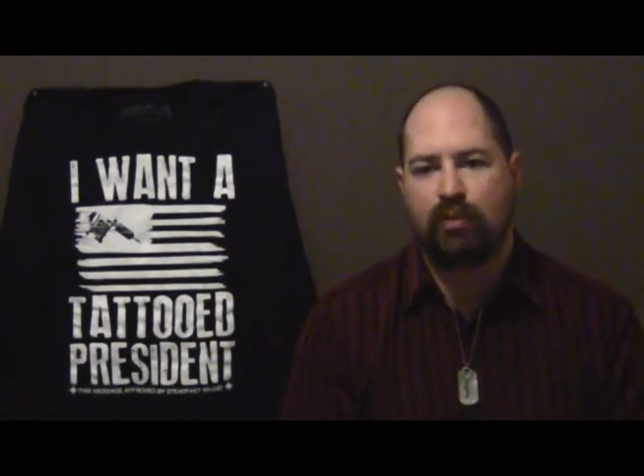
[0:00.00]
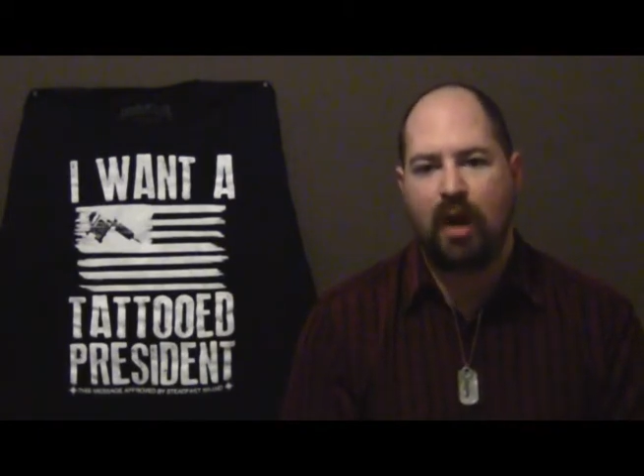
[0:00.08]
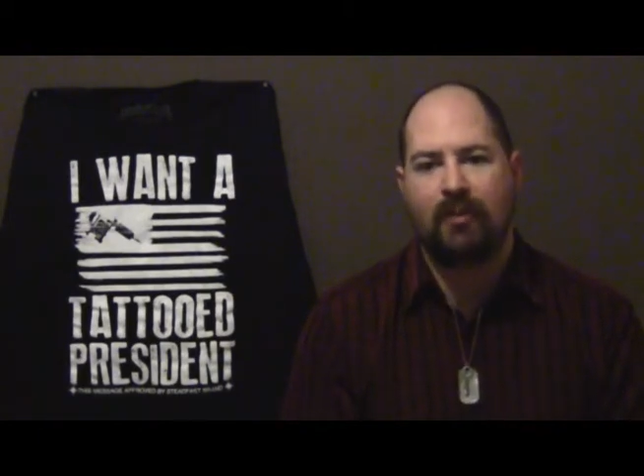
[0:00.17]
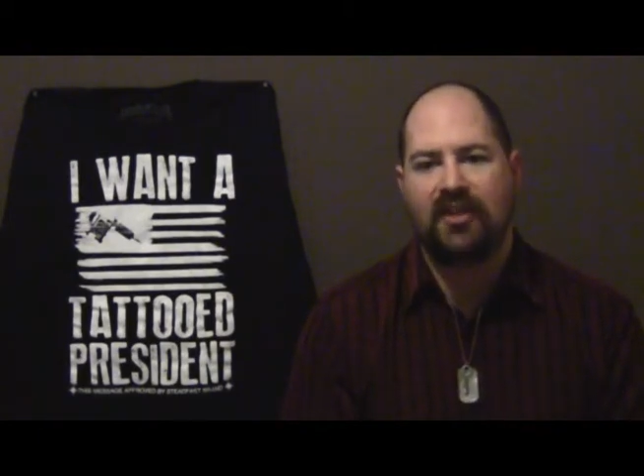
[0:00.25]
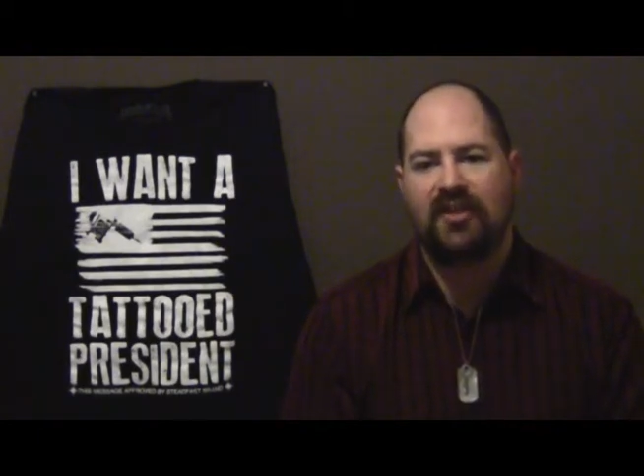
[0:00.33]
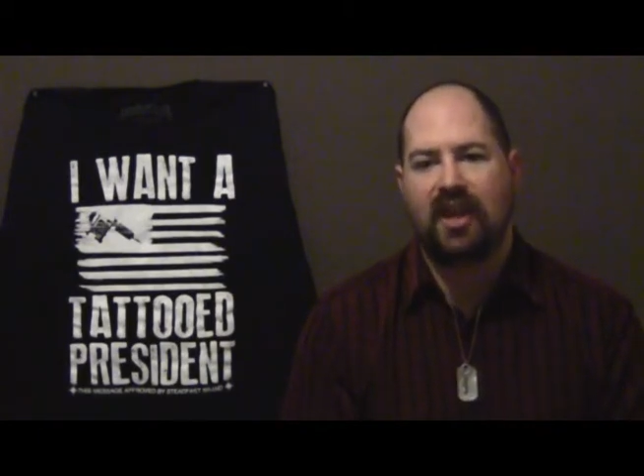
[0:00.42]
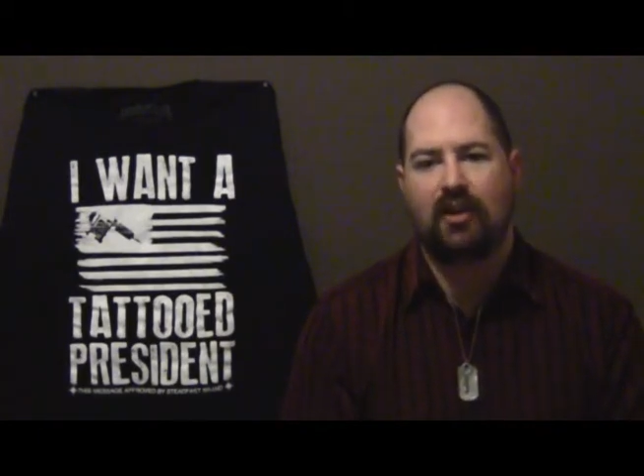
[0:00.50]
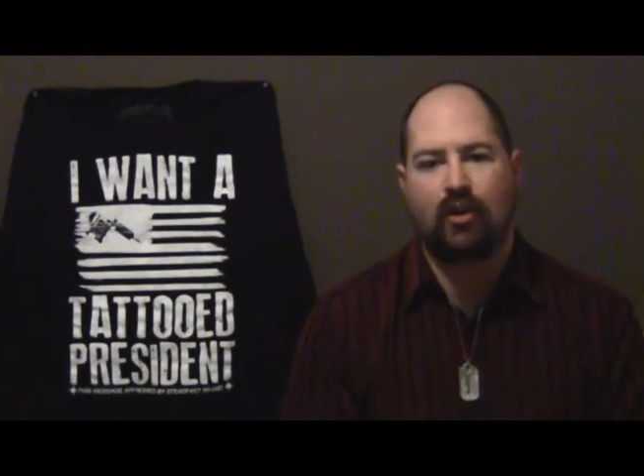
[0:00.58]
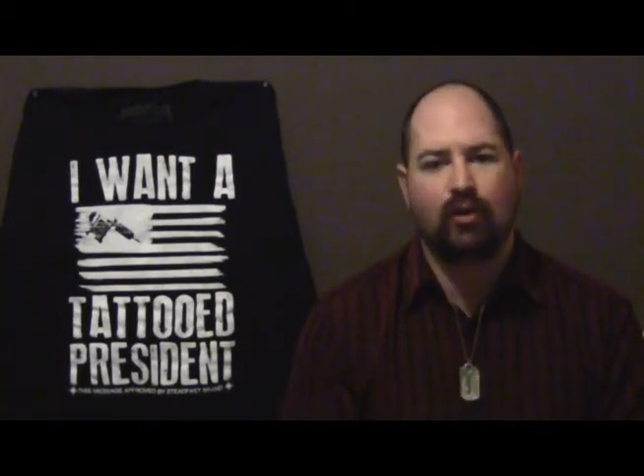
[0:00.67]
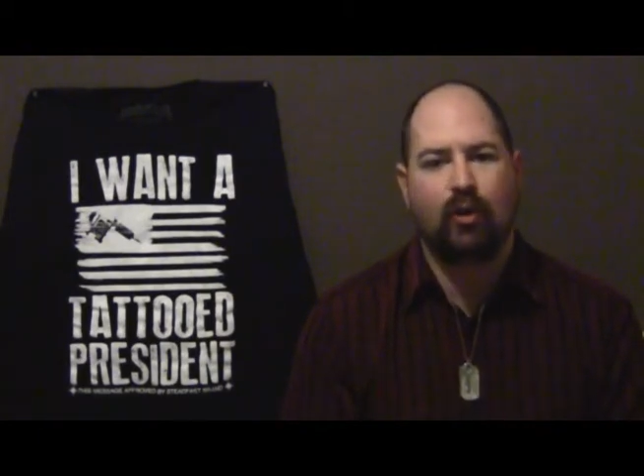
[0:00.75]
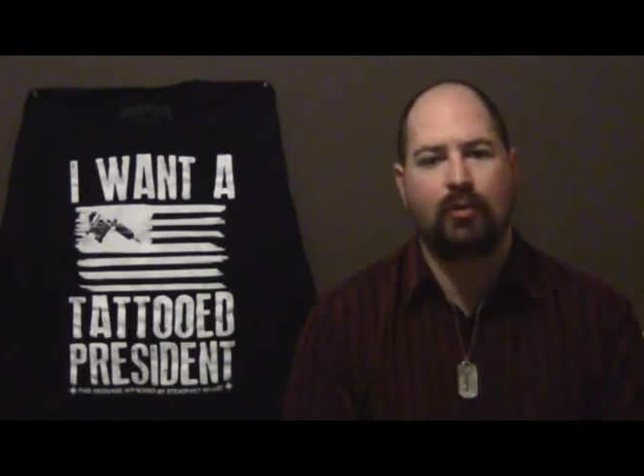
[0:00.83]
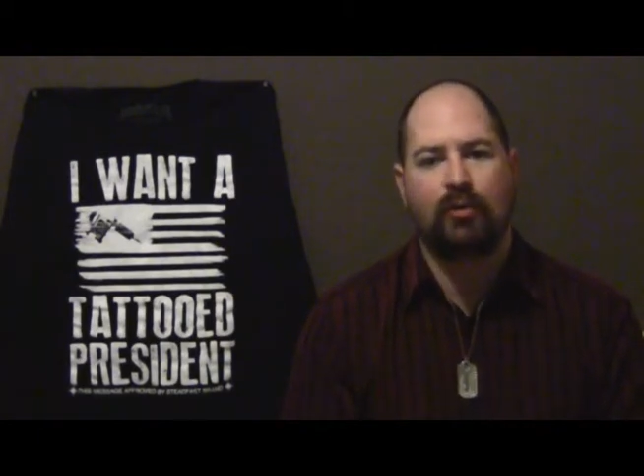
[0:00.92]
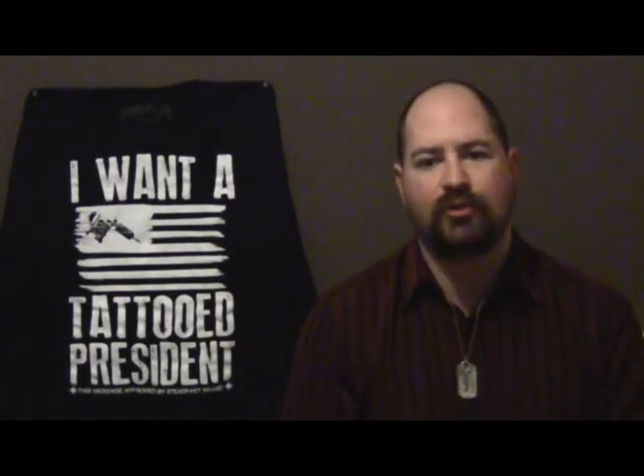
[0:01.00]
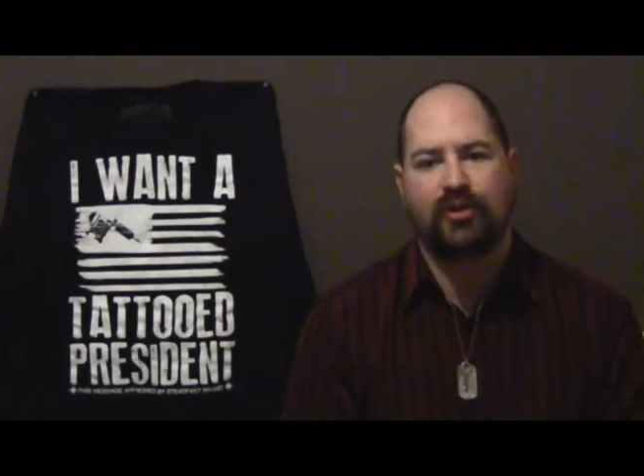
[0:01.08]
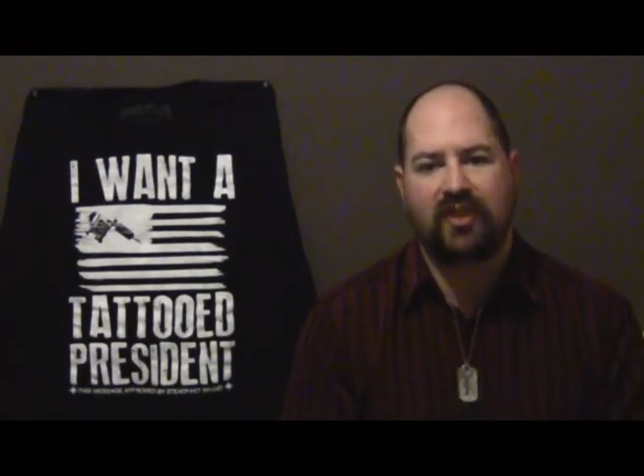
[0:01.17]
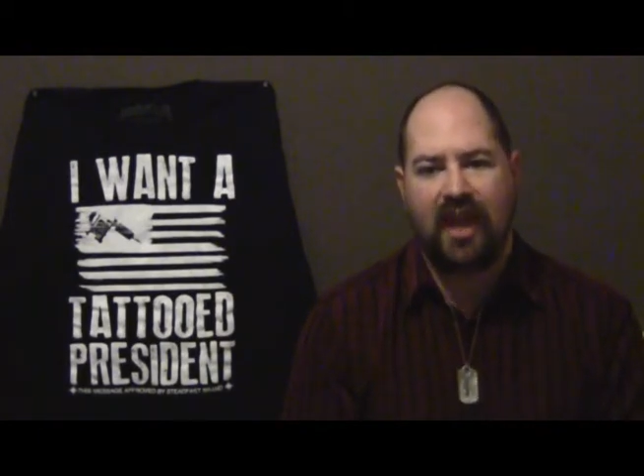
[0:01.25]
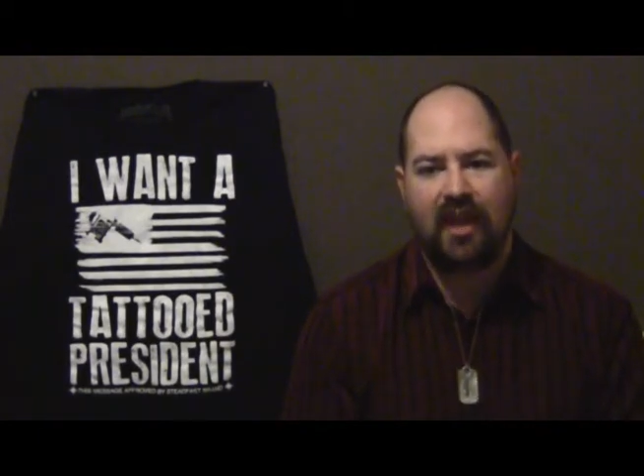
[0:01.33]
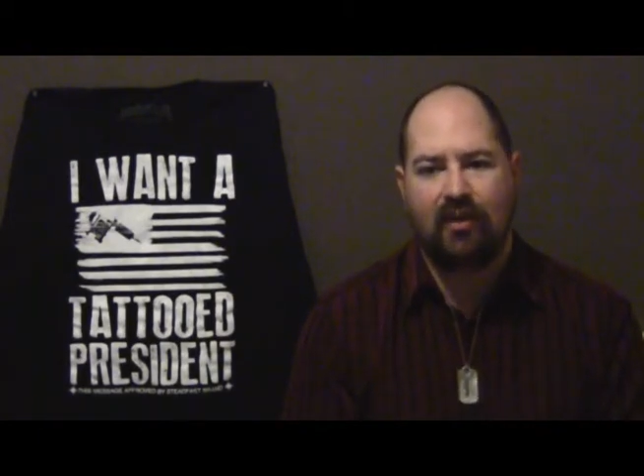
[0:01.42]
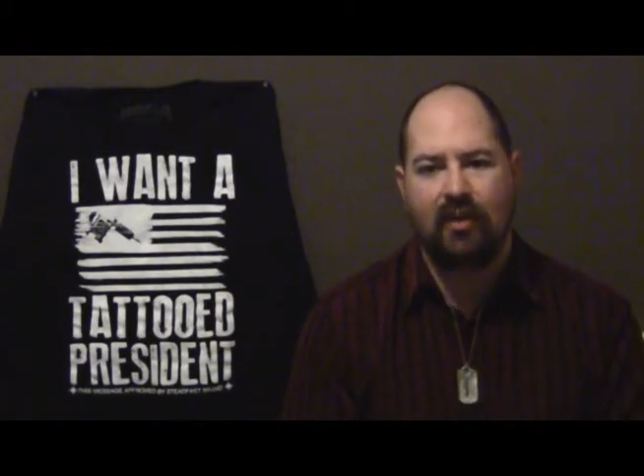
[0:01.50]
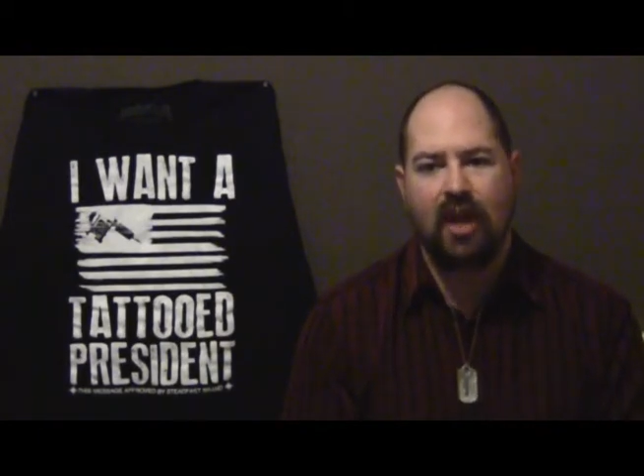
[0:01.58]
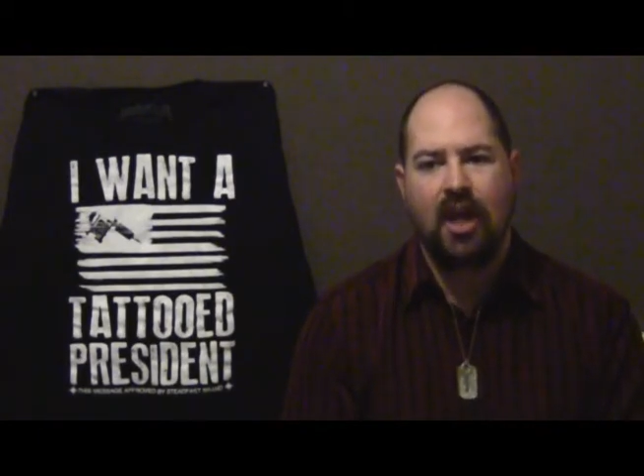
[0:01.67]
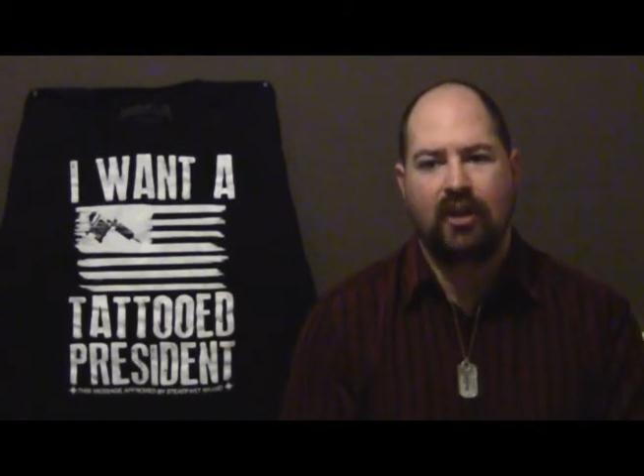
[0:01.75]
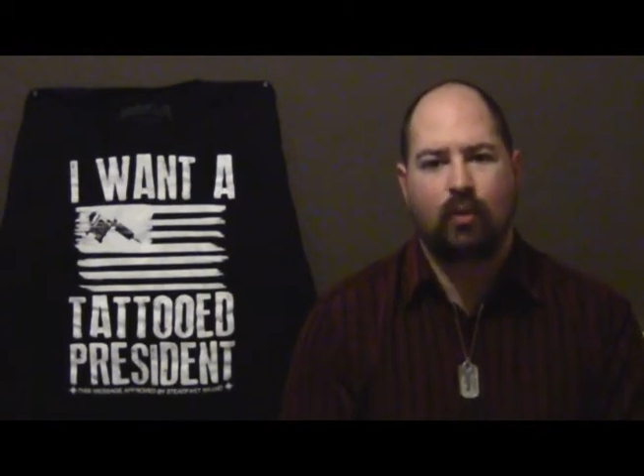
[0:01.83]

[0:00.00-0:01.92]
prominence on a global scale